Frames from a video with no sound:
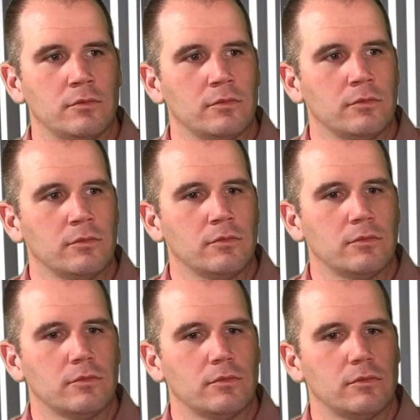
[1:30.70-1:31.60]

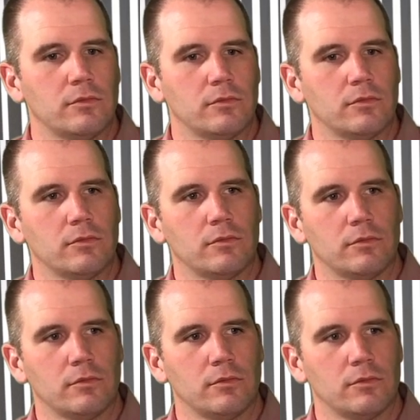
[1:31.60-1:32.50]

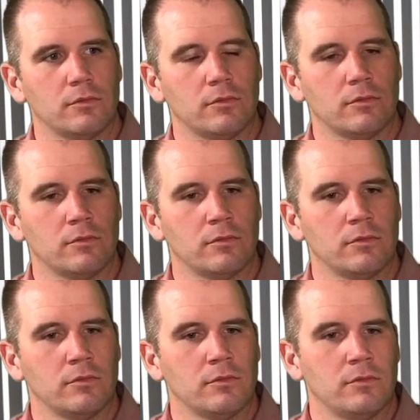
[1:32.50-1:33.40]

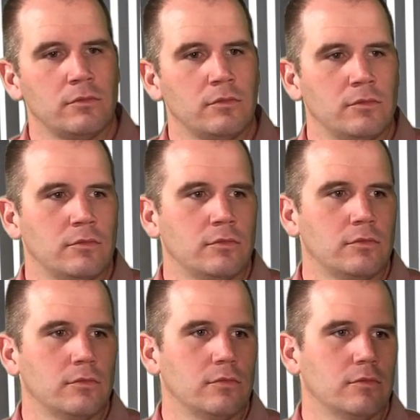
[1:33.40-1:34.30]

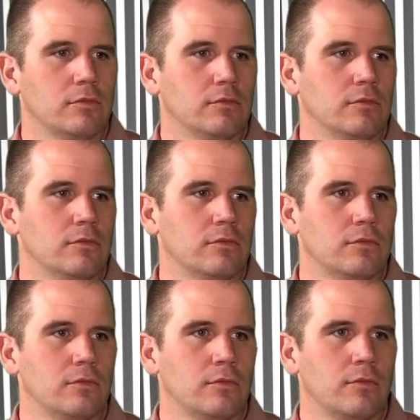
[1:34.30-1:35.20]

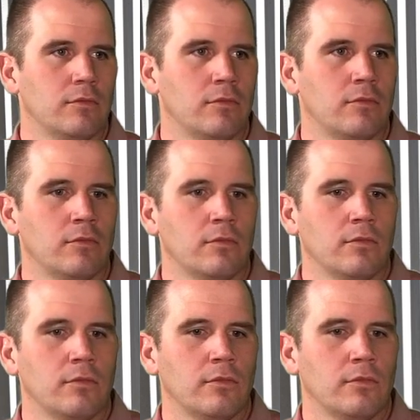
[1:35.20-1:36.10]

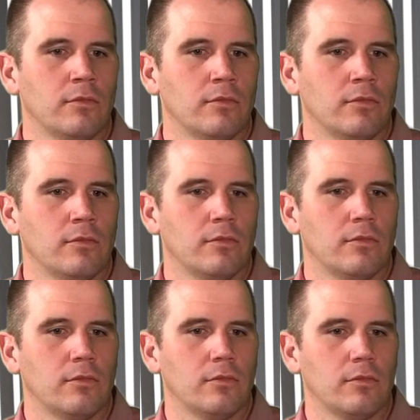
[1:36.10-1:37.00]

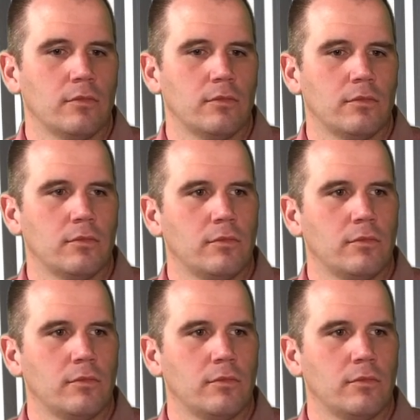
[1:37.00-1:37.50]
(silent)